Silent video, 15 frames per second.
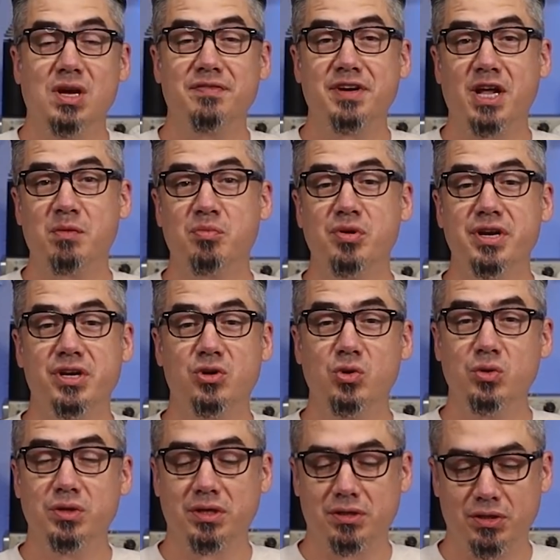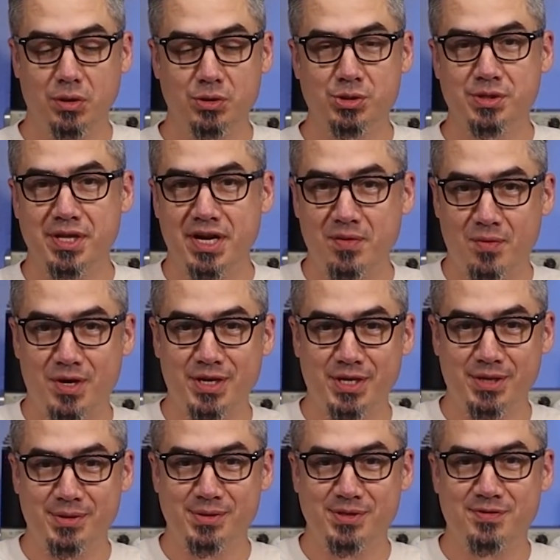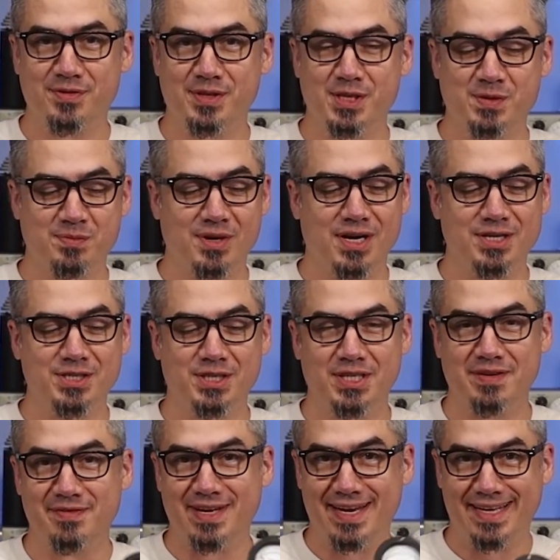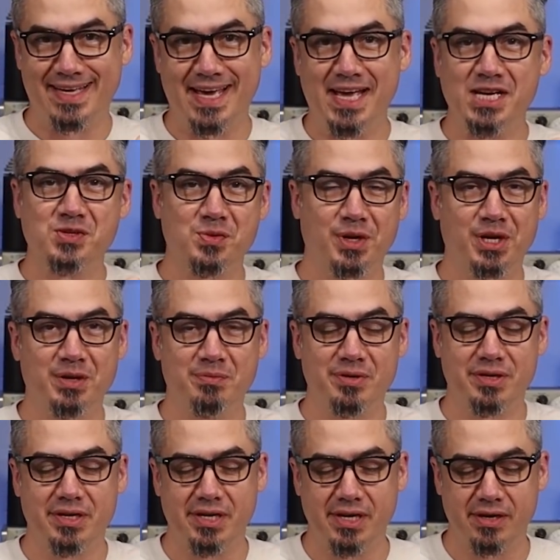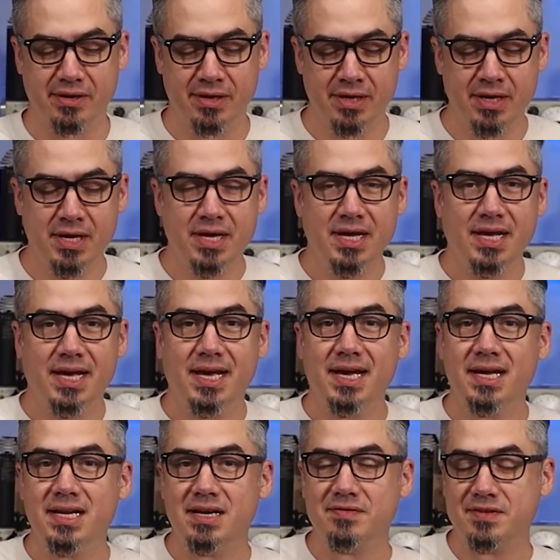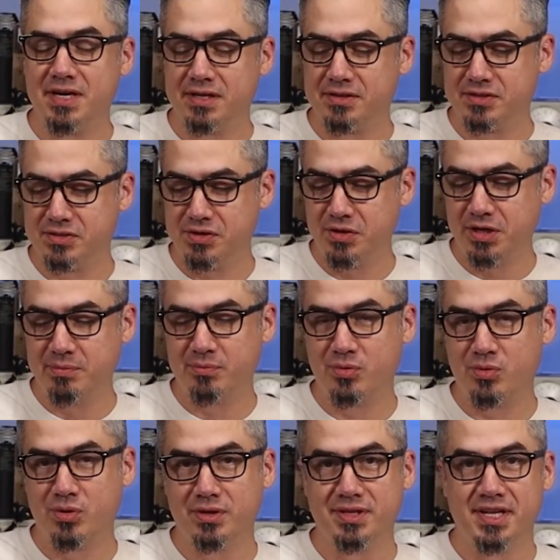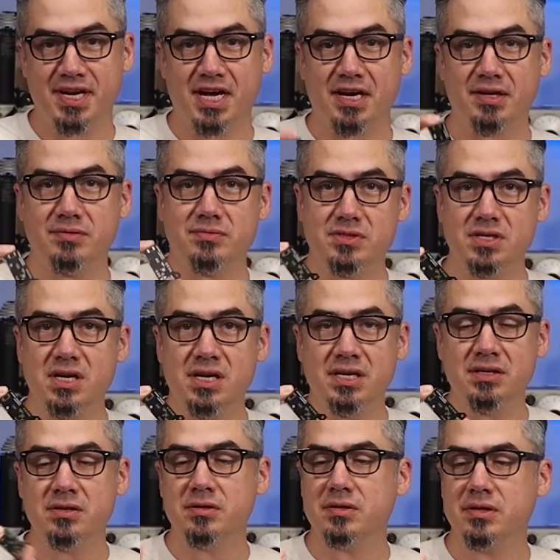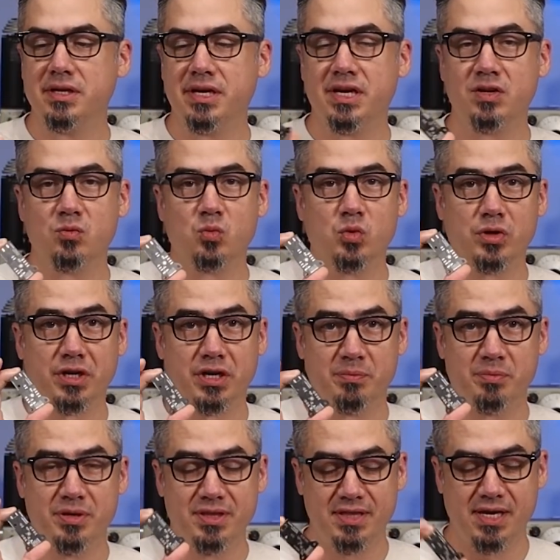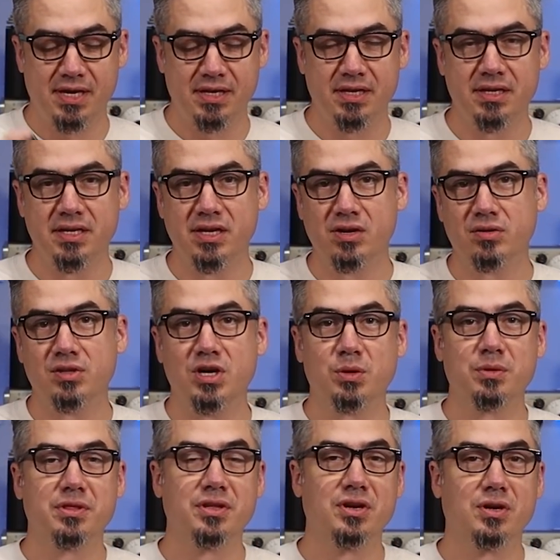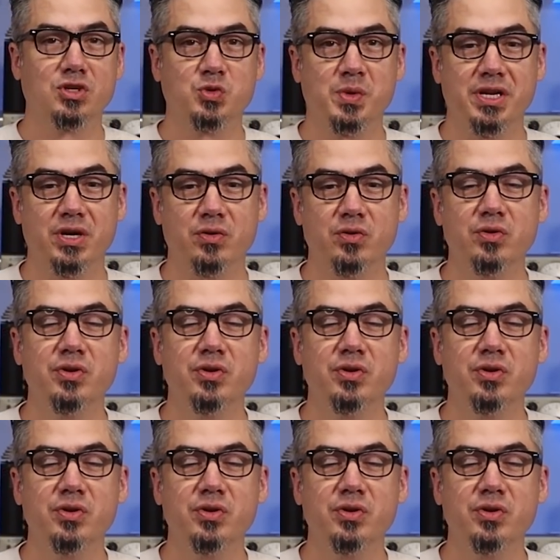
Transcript: So I've got a pretty cool enclosure that I want to use for this project. I've got a gauge we're going to put in here, and I've got the circuit board that I designed, and we're going to put that in here along with an Arduino